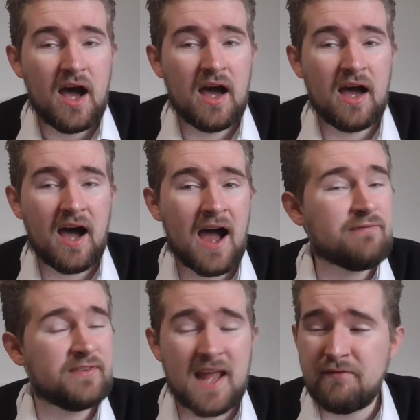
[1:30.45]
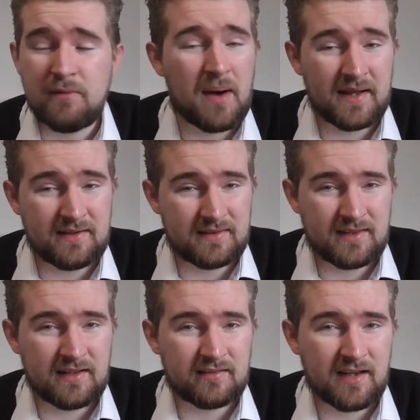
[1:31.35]
I've never minded
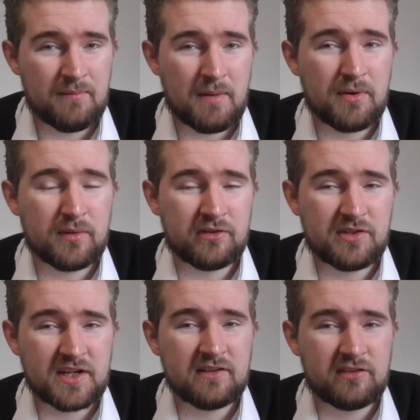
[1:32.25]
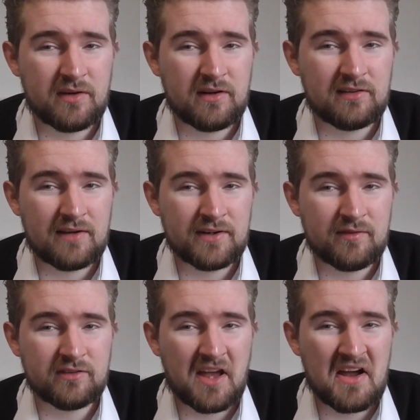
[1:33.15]
this. I remember it was a thing in Series 11,
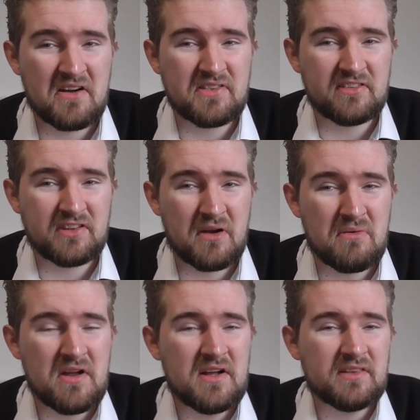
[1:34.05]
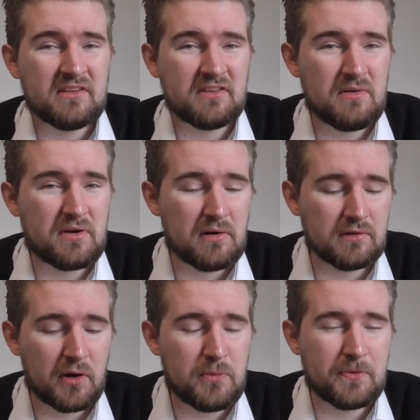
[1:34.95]
and I was like, oh, there's no
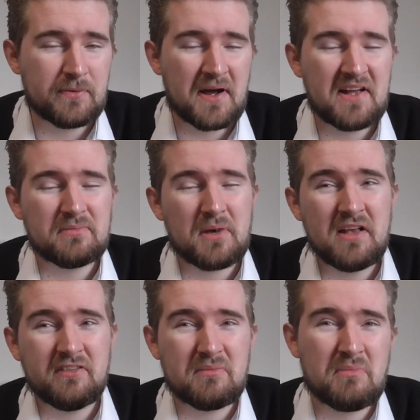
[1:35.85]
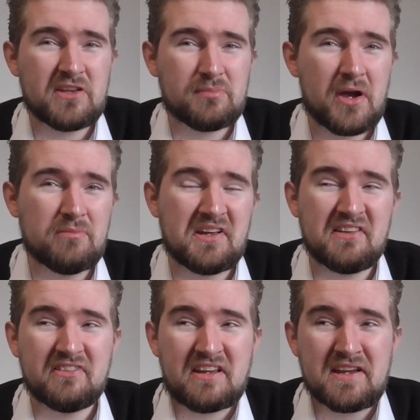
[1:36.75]
cold open, where's my
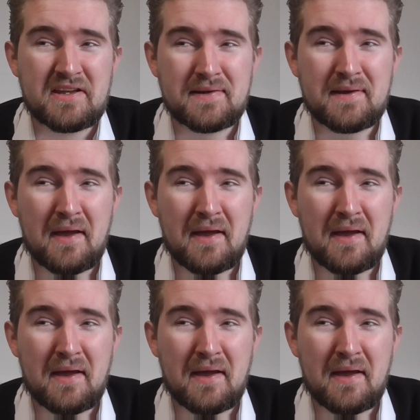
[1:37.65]
opening scene?